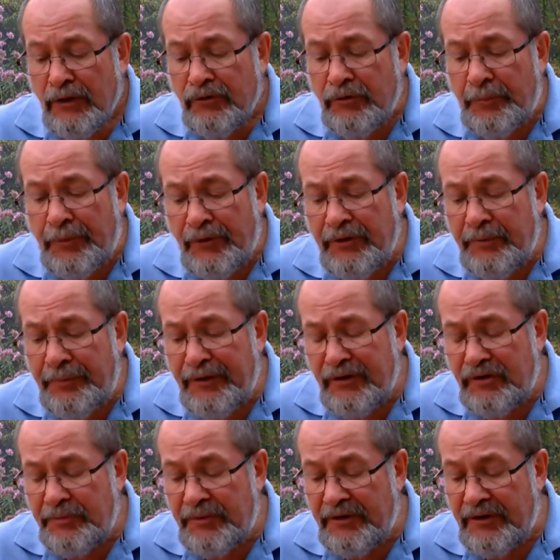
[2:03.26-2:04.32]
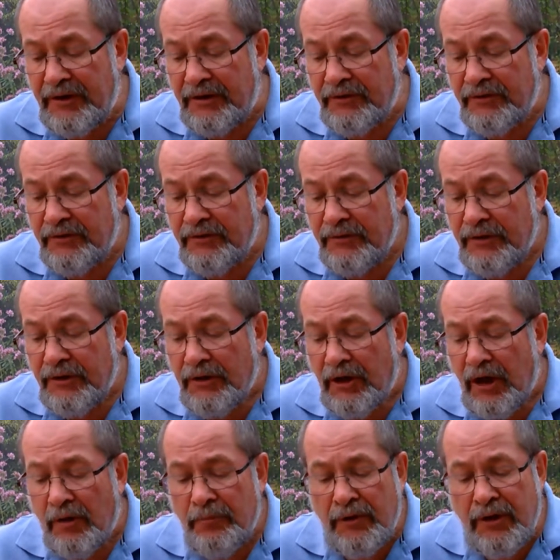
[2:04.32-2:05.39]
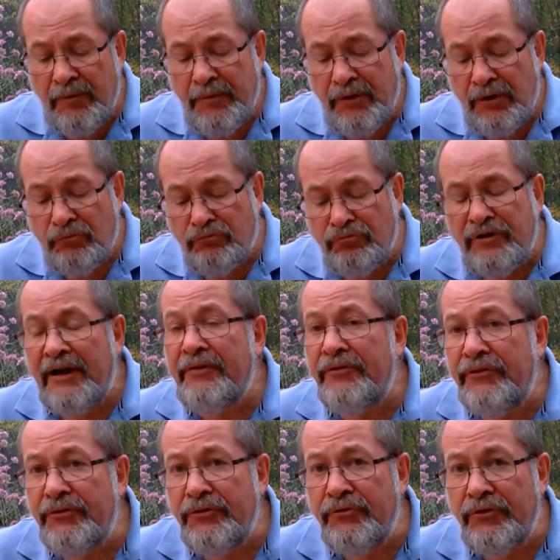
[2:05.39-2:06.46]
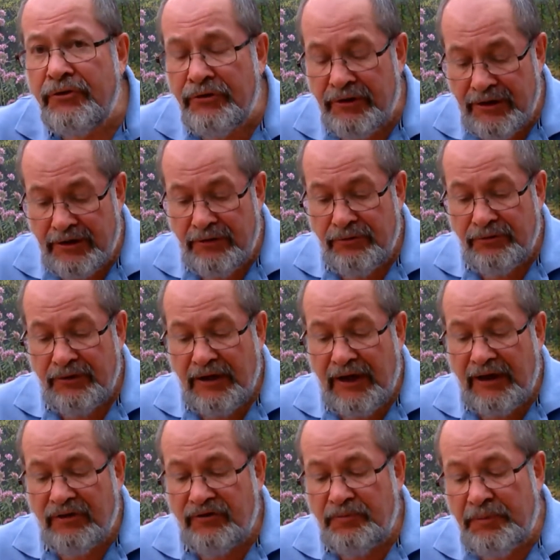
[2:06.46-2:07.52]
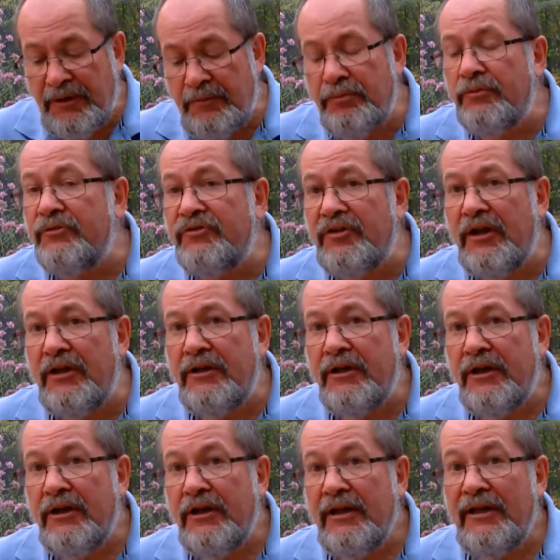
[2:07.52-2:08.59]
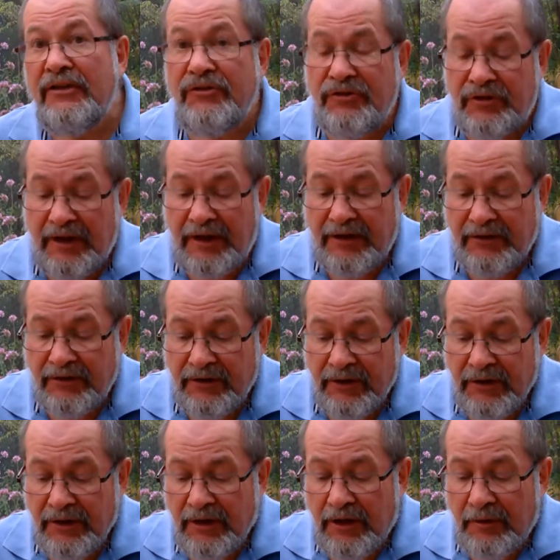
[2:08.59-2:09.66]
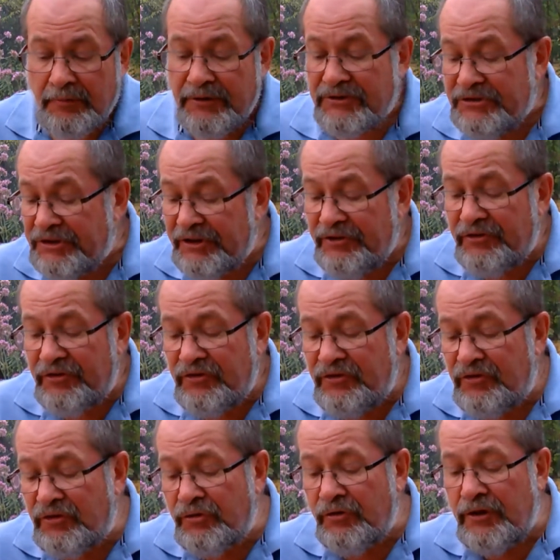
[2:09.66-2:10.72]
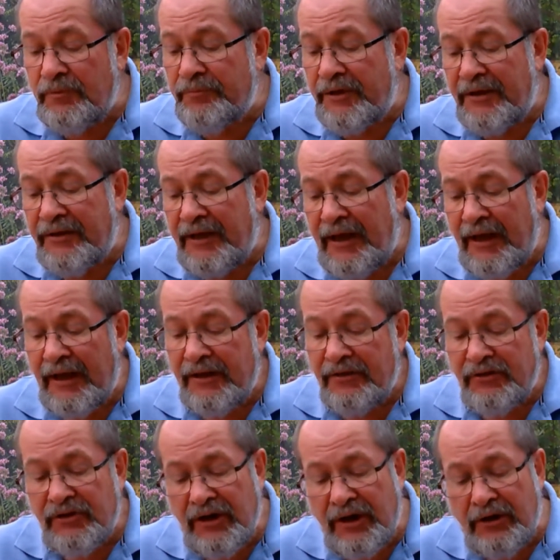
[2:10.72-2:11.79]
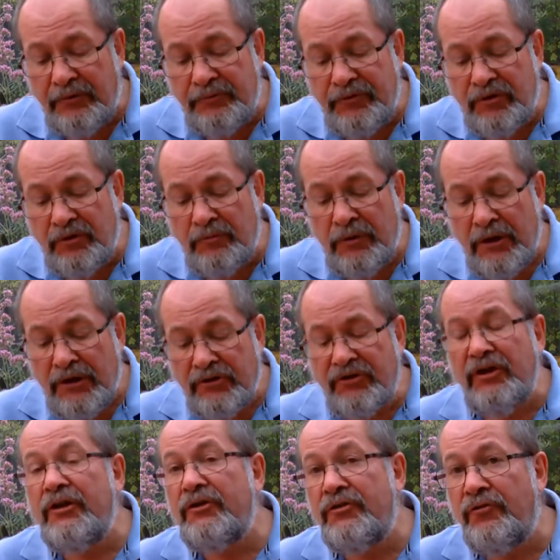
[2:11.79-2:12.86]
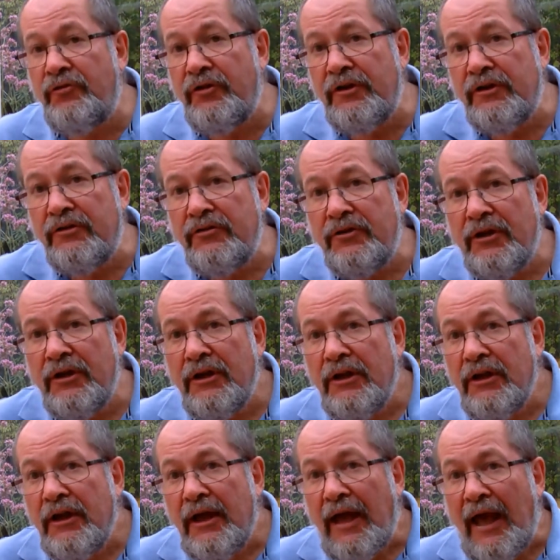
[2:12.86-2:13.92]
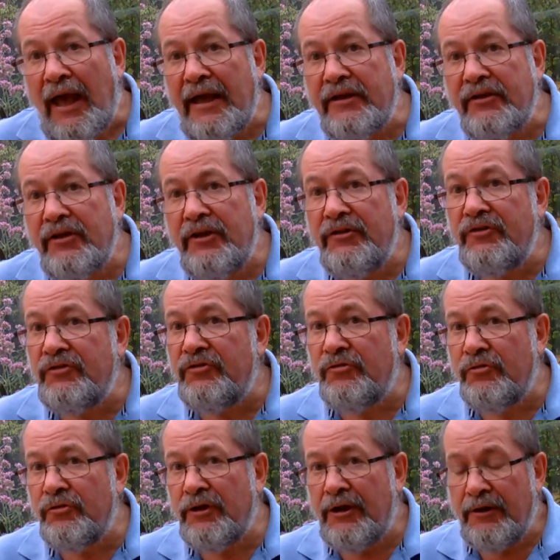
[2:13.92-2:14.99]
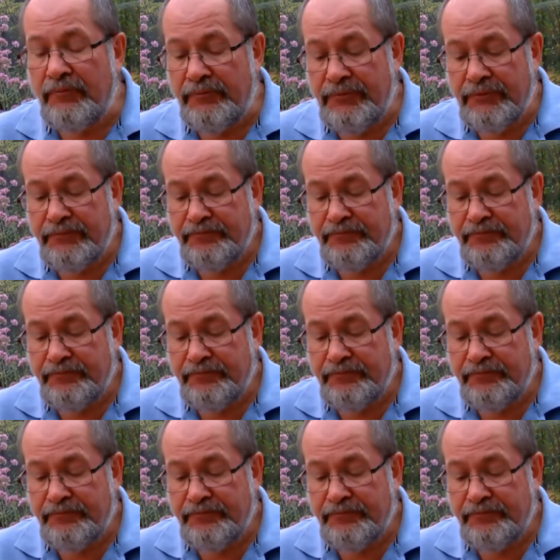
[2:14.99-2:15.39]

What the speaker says: The boy appeared to be dead. A murmur ran through the crowd as people said, "He's dead." But Jesus took him by the hand and helped him to his feet, and he stood up.